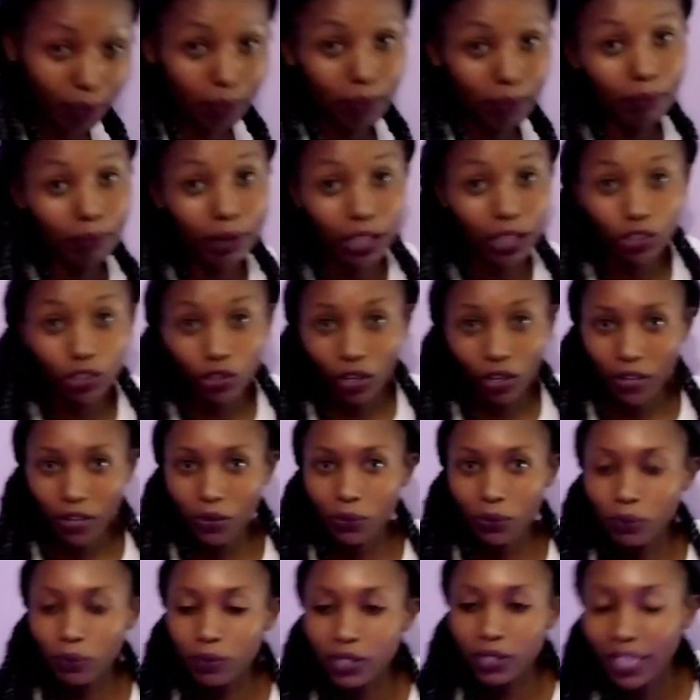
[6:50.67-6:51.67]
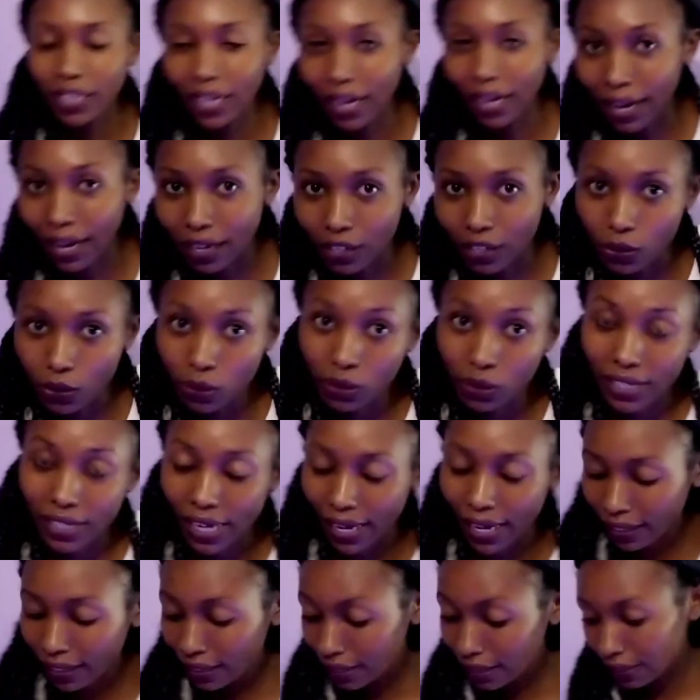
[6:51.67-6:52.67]
make sure you take a new
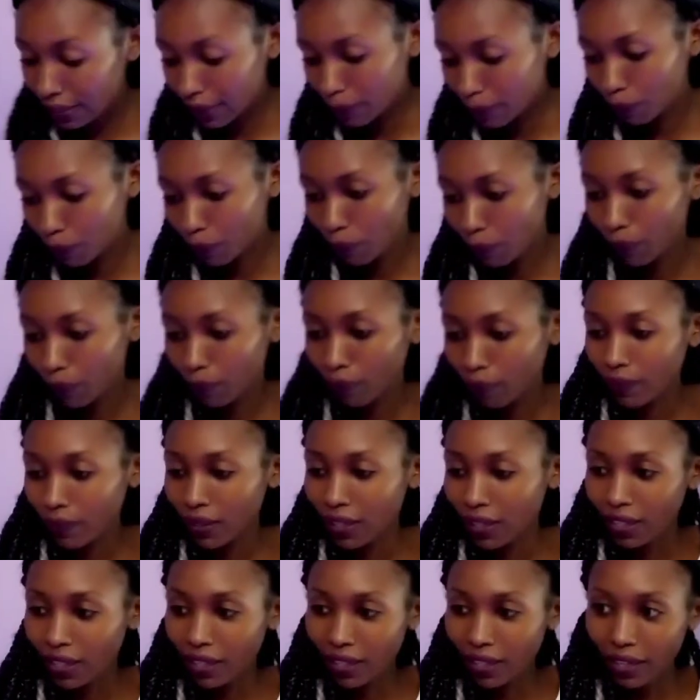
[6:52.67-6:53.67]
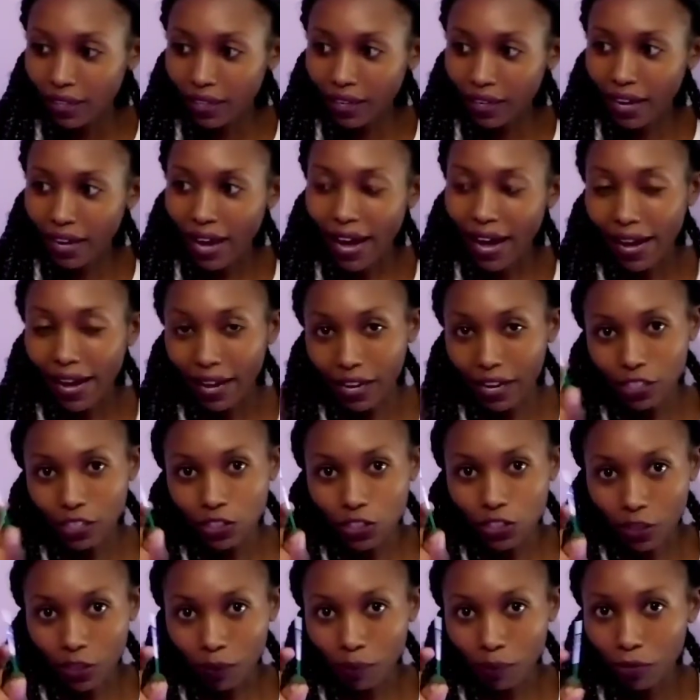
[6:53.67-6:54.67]
test. Here I had
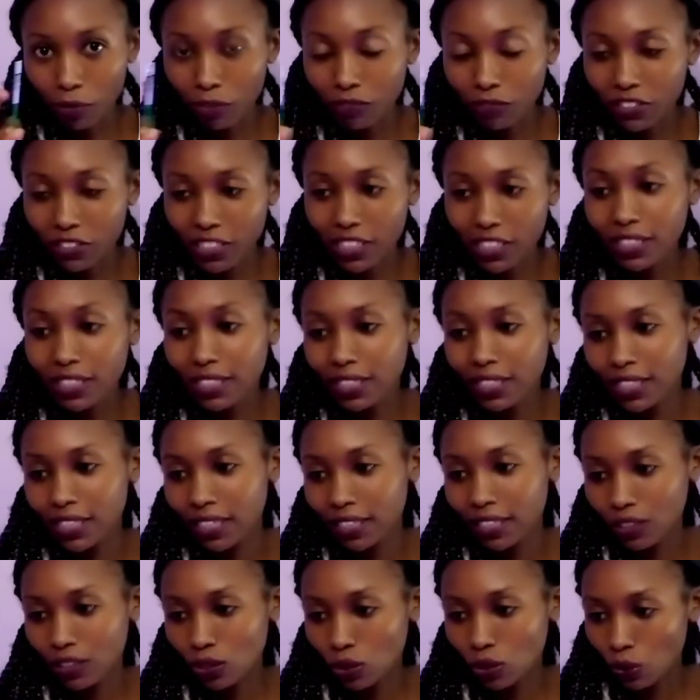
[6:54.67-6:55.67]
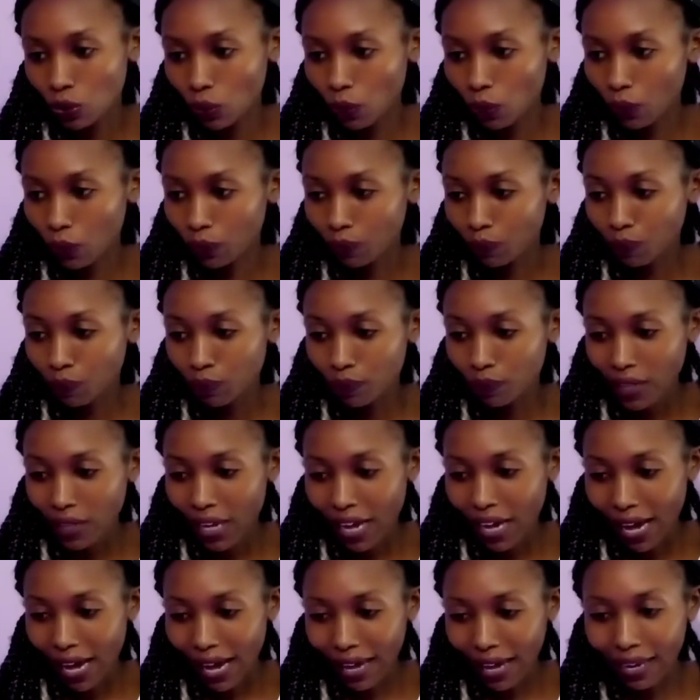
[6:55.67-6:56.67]
removed it, so
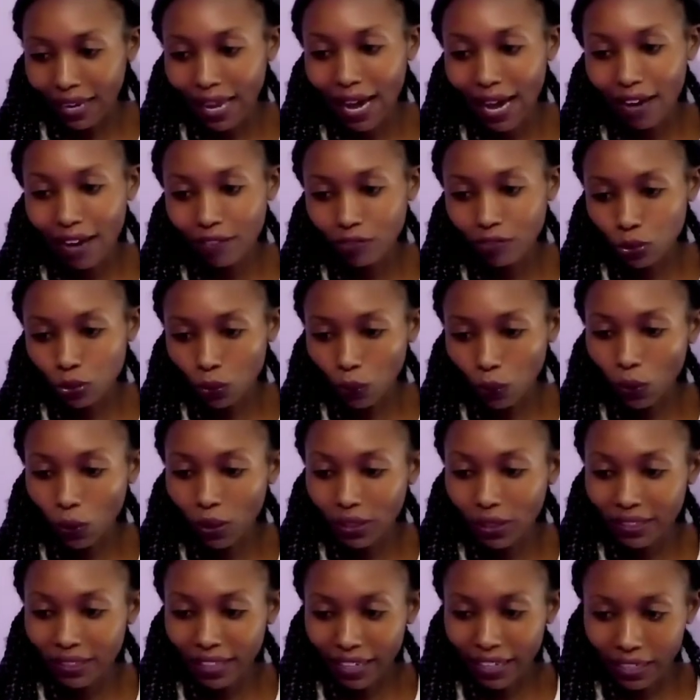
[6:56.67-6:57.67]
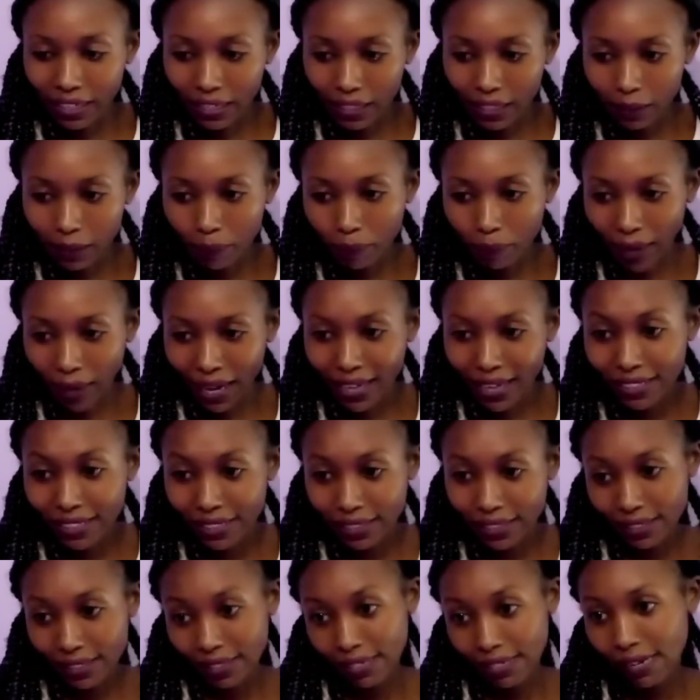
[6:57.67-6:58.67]
I'll have to hold the grip part,
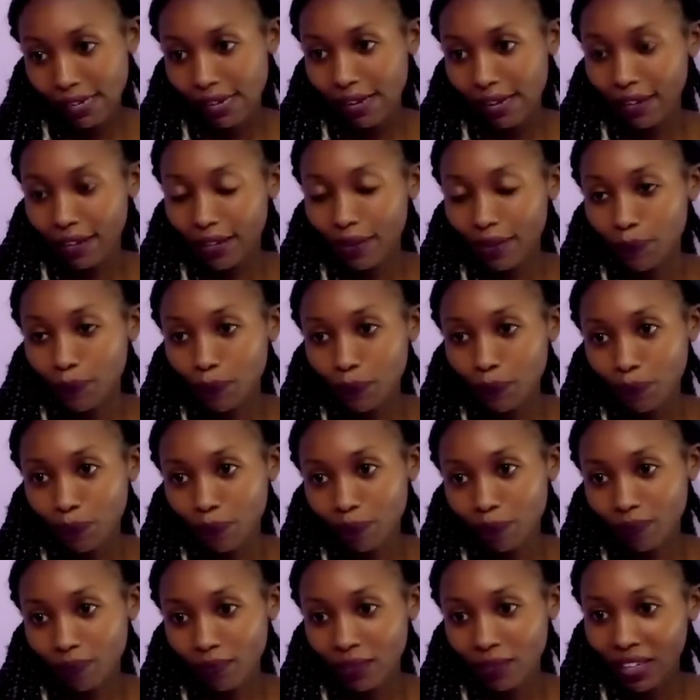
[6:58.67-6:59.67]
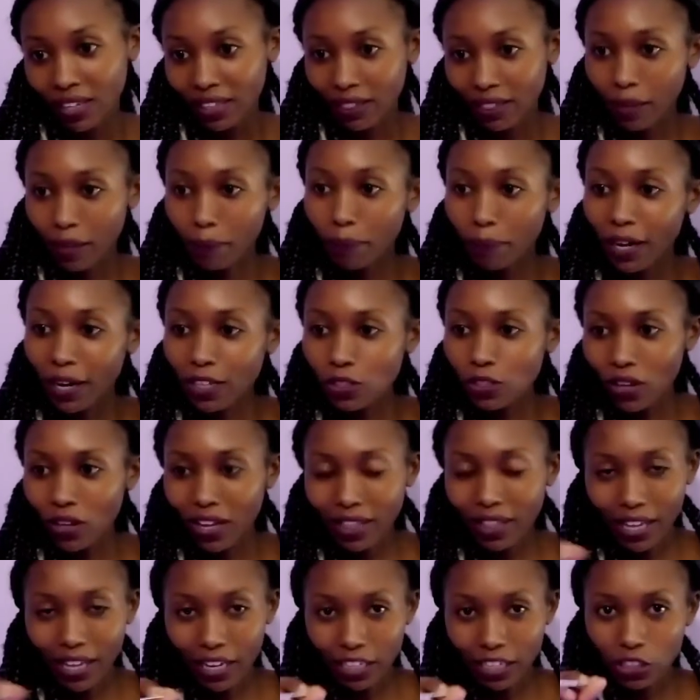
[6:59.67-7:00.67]
the part where
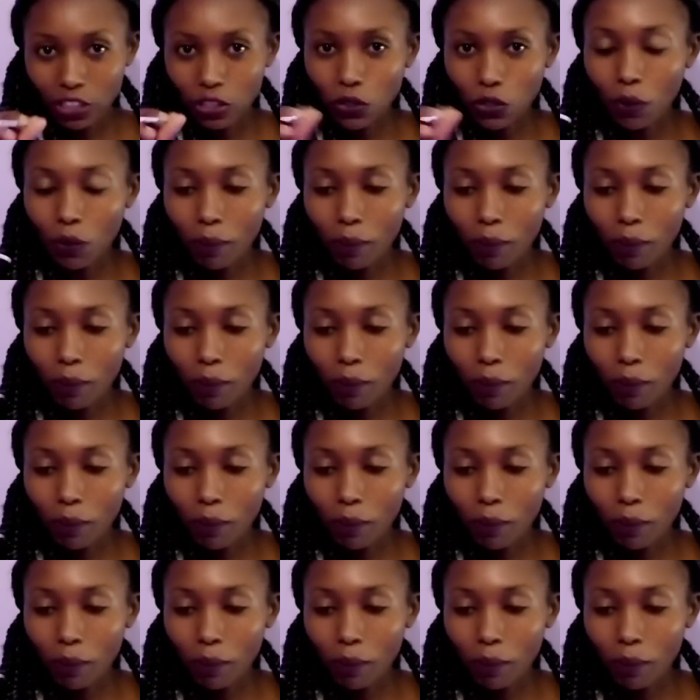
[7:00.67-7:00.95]
there is no